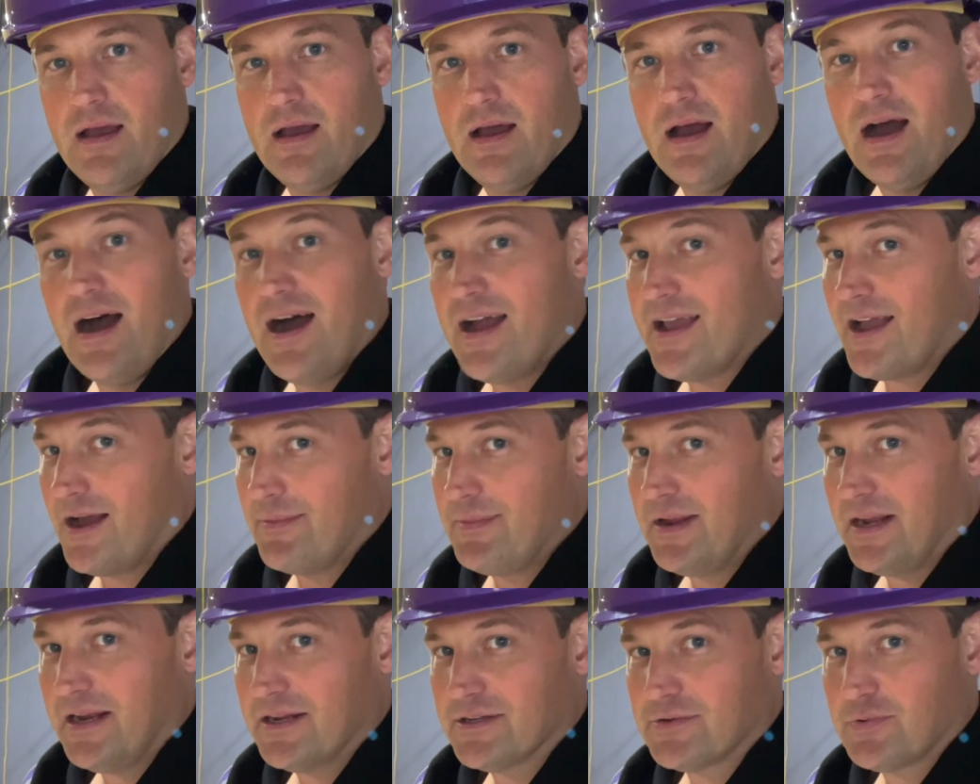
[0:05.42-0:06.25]
Hi, I'm
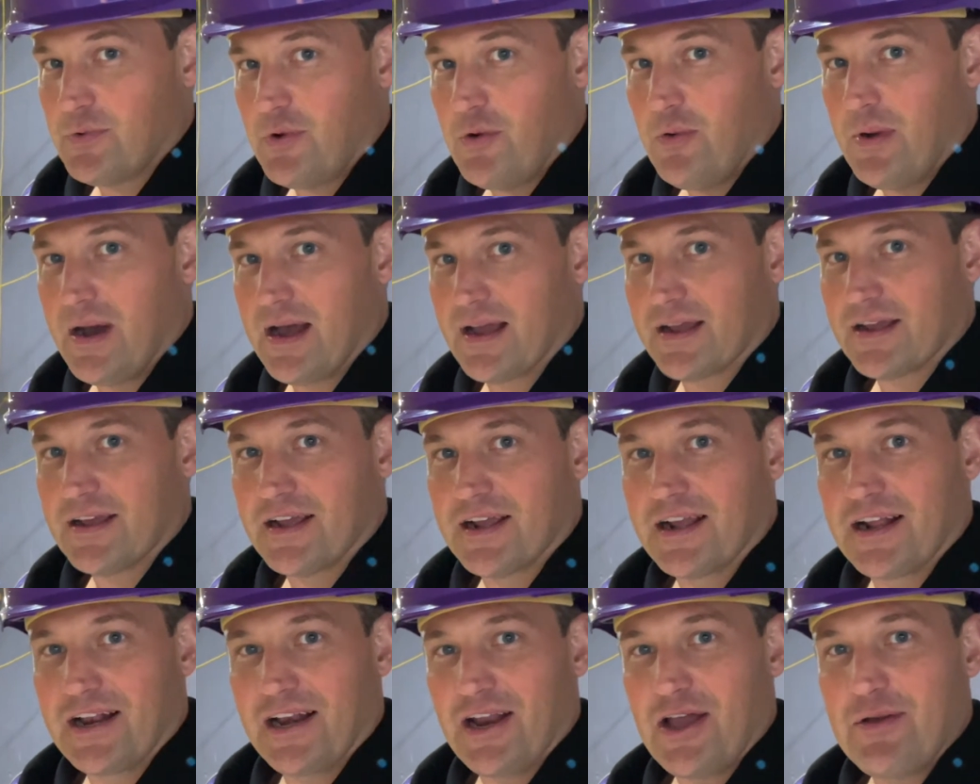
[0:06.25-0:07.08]
Nicholas Wallwork,
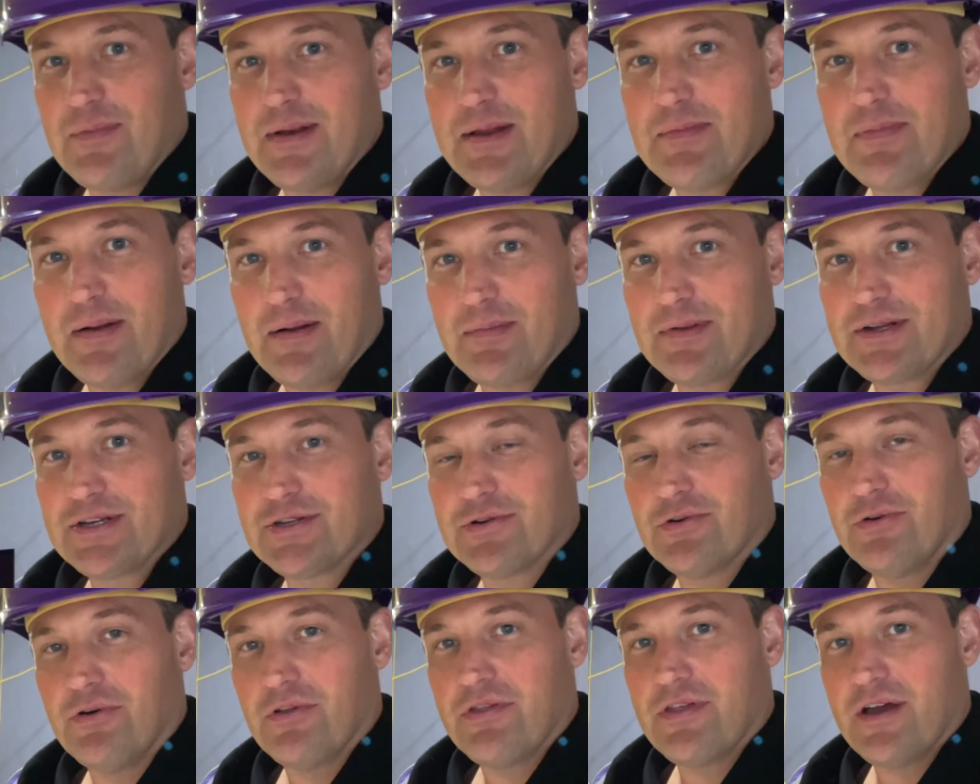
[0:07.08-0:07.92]
globally published
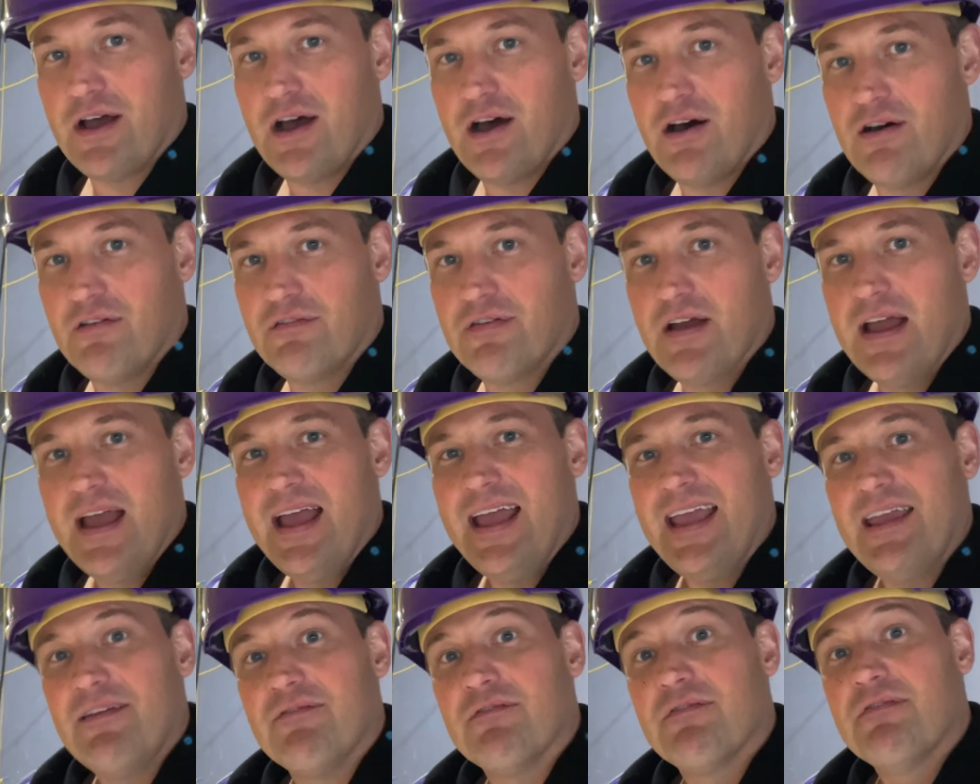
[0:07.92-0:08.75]
author of
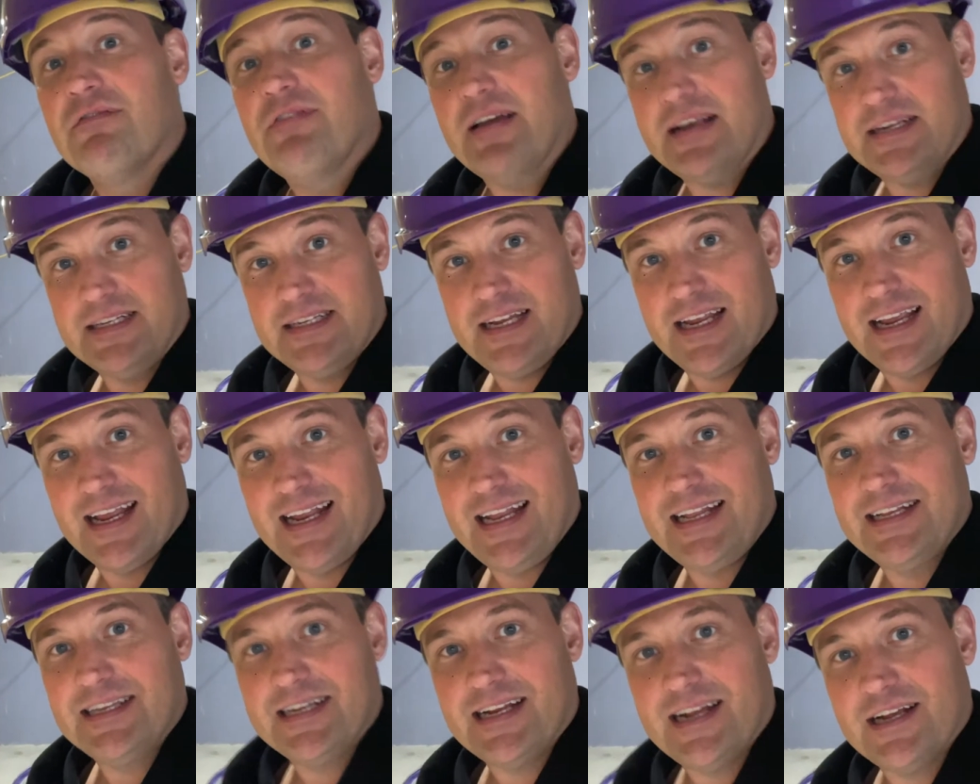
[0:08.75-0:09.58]
Investing in
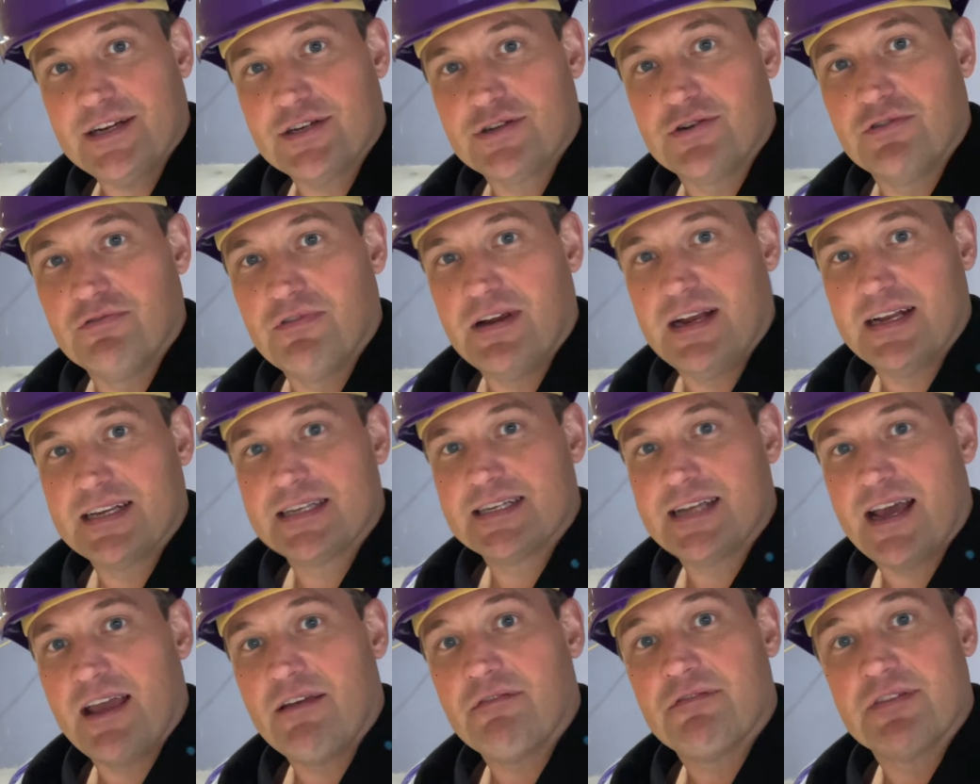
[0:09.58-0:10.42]
International Real
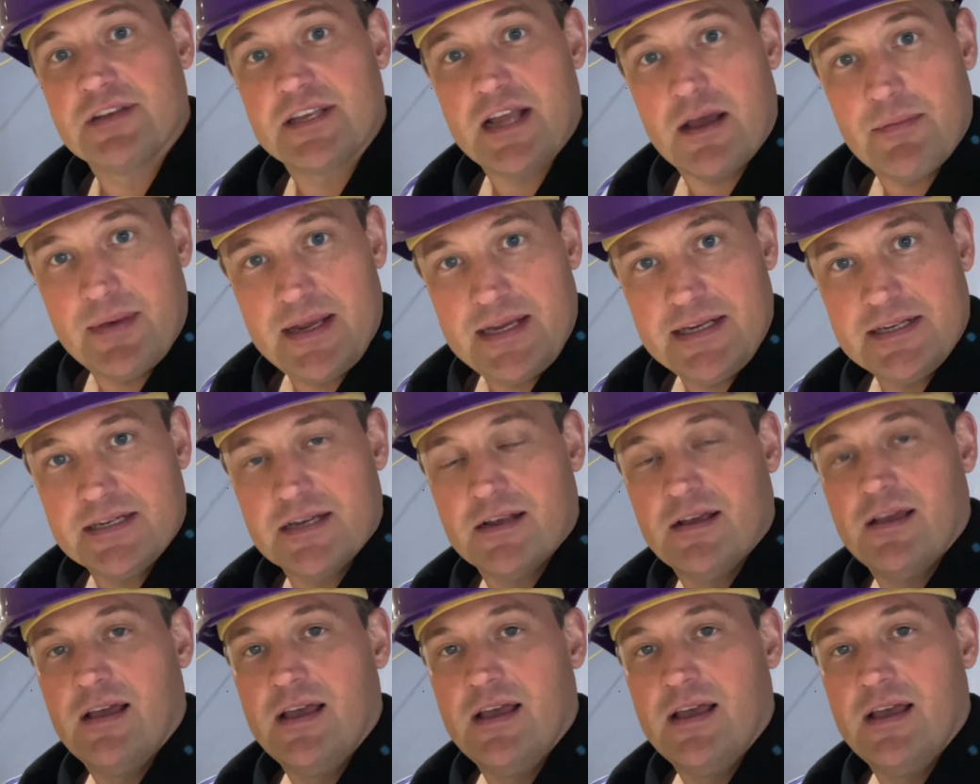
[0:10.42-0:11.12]
Estate for Dummies.